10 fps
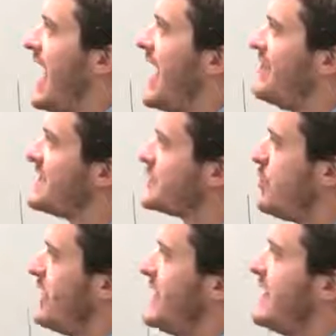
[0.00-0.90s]
At this
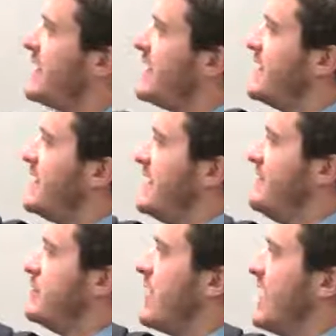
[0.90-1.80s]
point here,
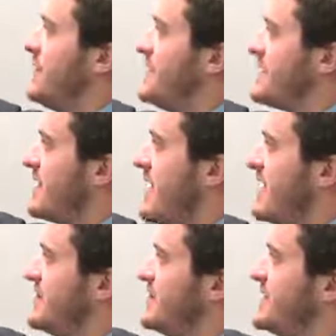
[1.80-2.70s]
if you line up these
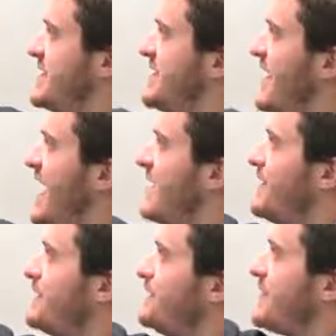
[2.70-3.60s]
lines, you see that
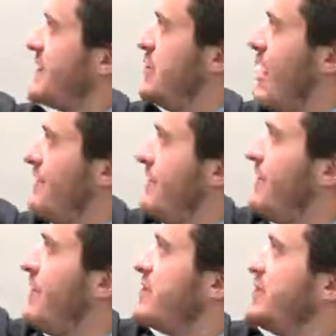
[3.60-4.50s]
you have the
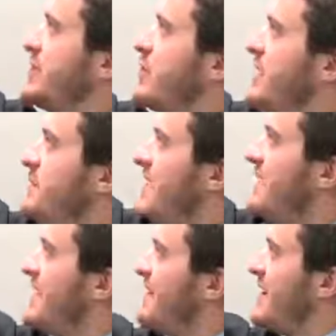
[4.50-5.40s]
first decree
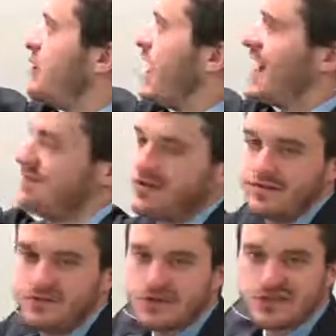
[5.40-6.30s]
being given, and right after
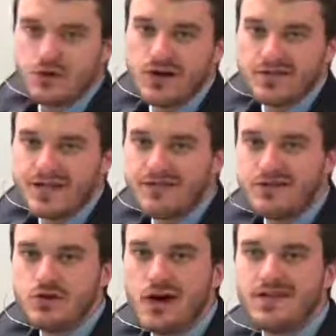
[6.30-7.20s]
the first decree is
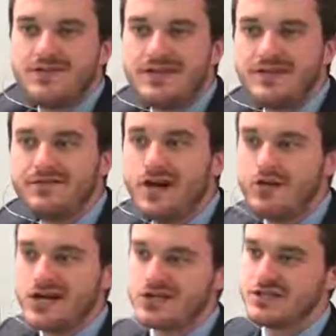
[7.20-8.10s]
given, you have the
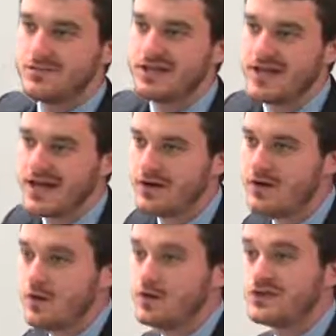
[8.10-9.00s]
foundations being laid
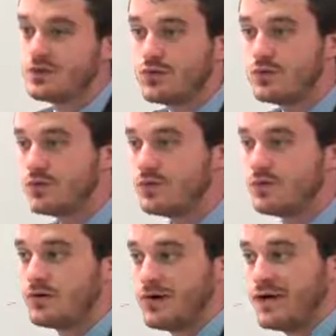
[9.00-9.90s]
with
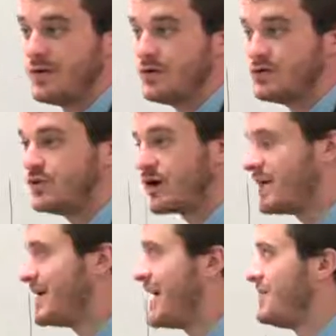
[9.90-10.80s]
Zerubbabel and those who are
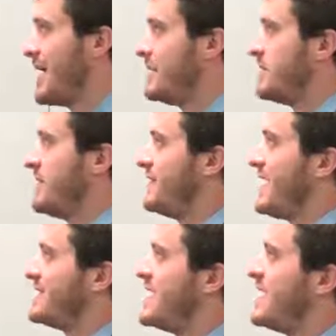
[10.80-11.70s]
coming out of Babylon at
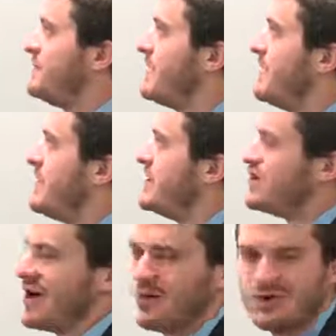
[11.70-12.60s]
that time.
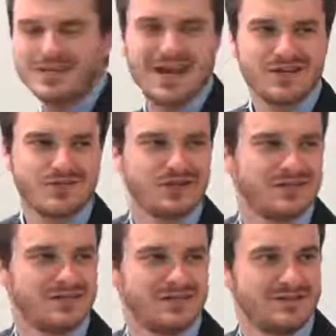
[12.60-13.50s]
Sorry, it wasn't Ezra.
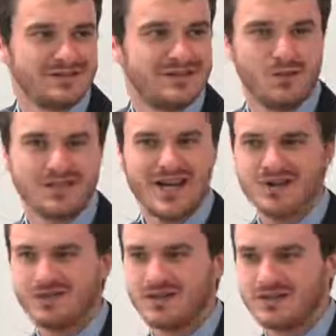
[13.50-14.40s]
It wasn't
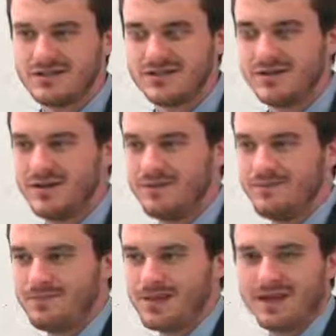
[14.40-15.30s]
Ezra.
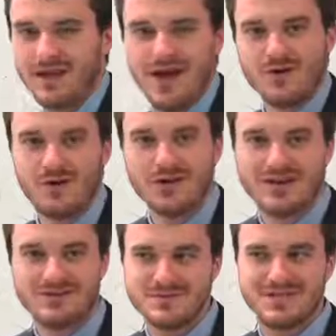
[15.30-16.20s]
I don't know why you
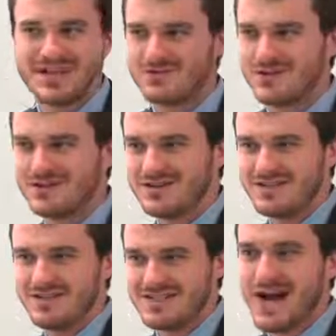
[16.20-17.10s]
guys let me say Ezra.
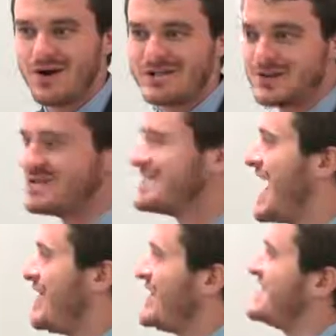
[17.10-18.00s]
Cyrus. It was
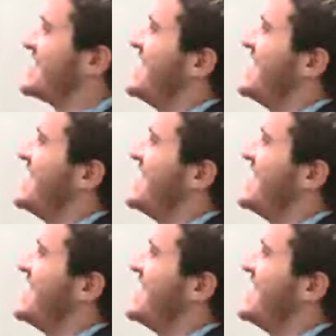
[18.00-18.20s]
Cyrus.